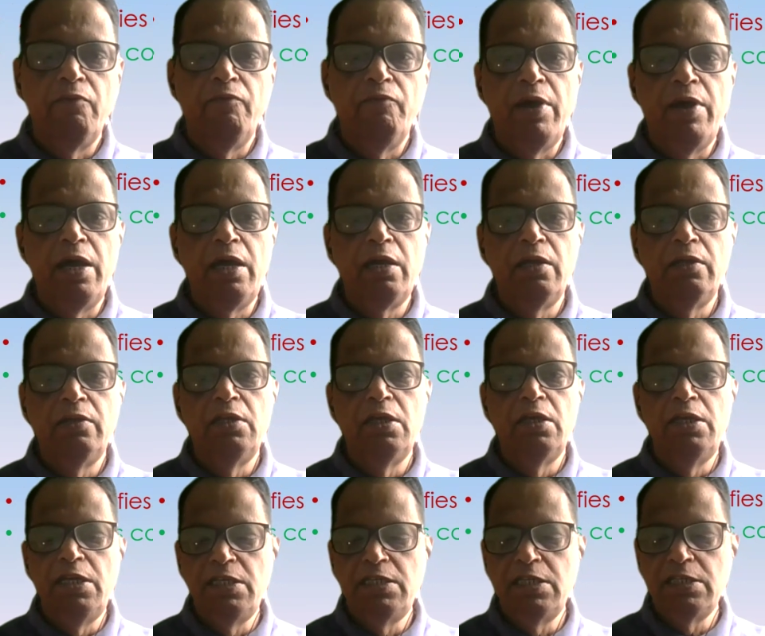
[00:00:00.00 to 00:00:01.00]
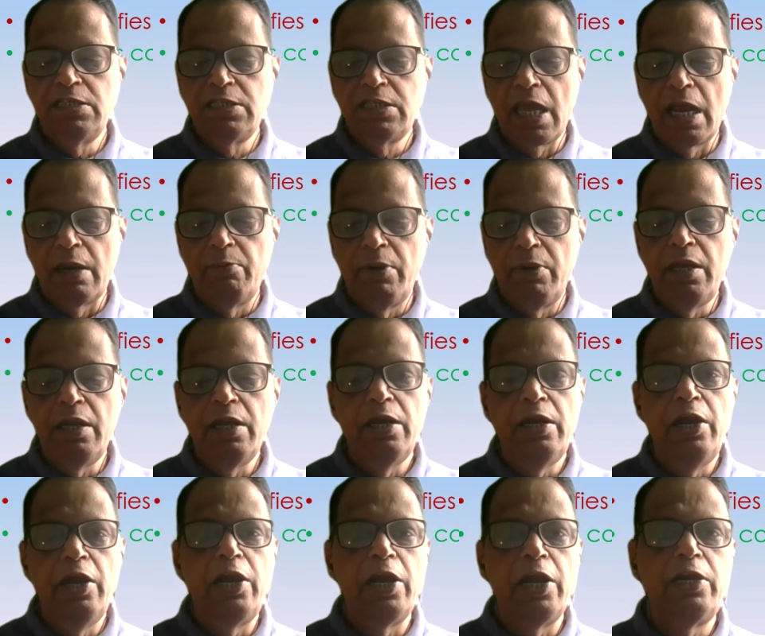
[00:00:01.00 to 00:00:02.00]
where the disease can be
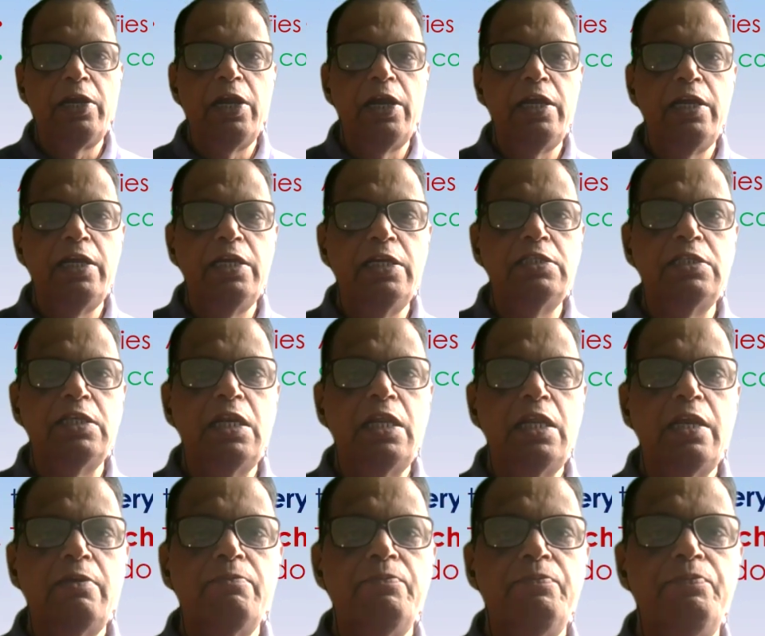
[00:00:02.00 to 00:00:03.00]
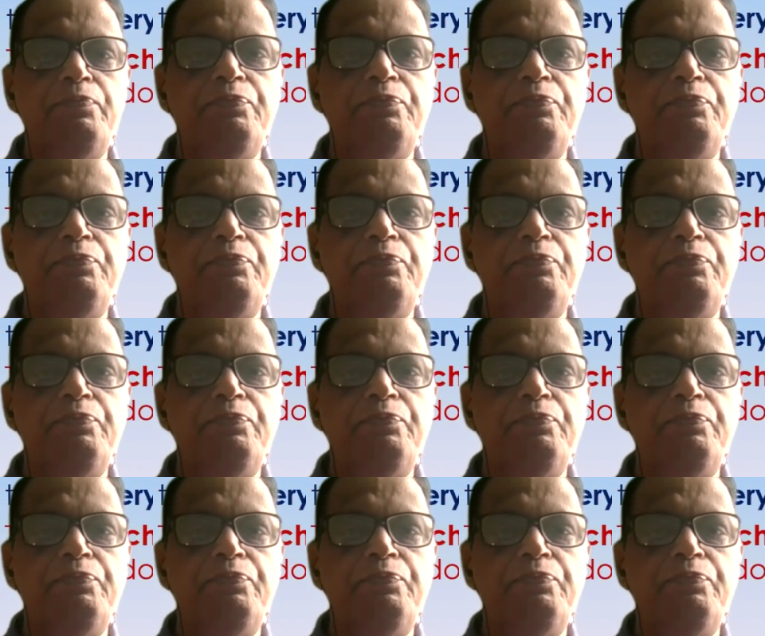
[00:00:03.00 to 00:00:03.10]
detected easily.